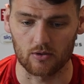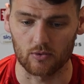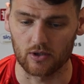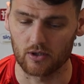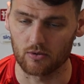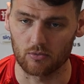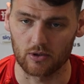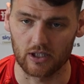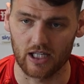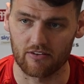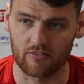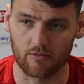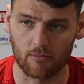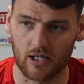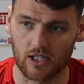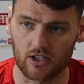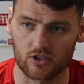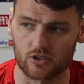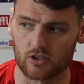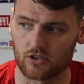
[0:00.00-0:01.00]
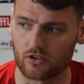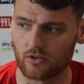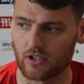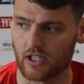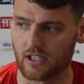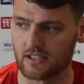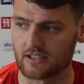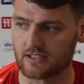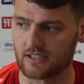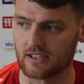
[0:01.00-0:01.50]
We, we haven't managed to do
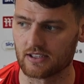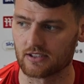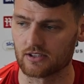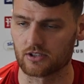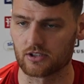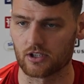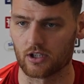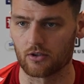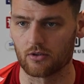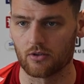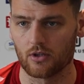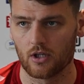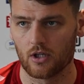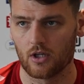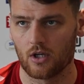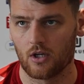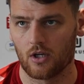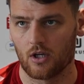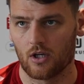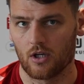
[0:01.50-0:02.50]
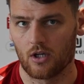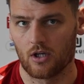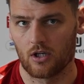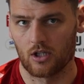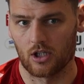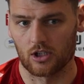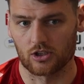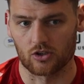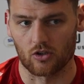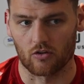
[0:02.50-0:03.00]
that this season. So
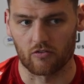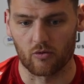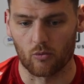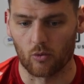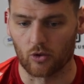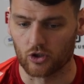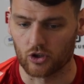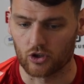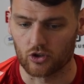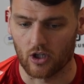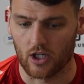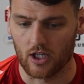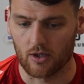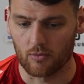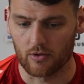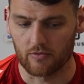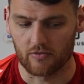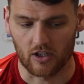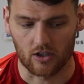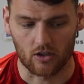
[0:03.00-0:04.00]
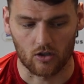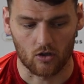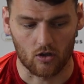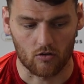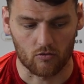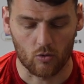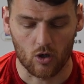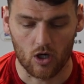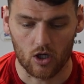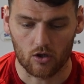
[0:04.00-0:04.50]
it's not for want of trying. We've done a lot
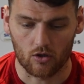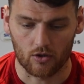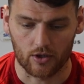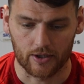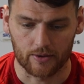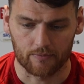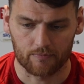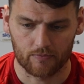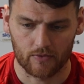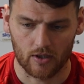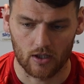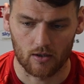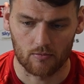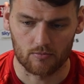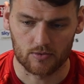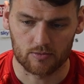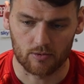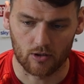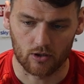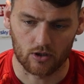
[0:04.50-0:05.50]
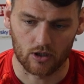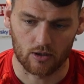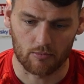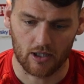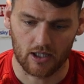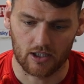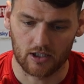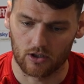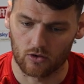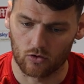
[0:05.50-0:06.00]
of work on it, um, spoken
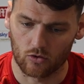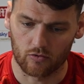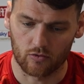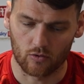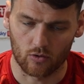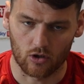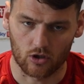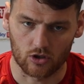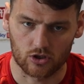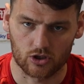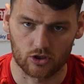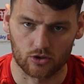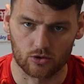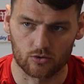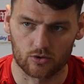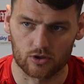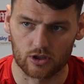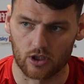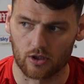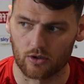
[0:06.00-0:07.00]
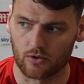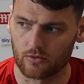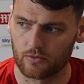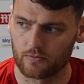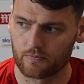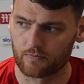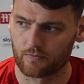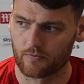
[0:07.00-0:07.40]
about it an awful lot too. So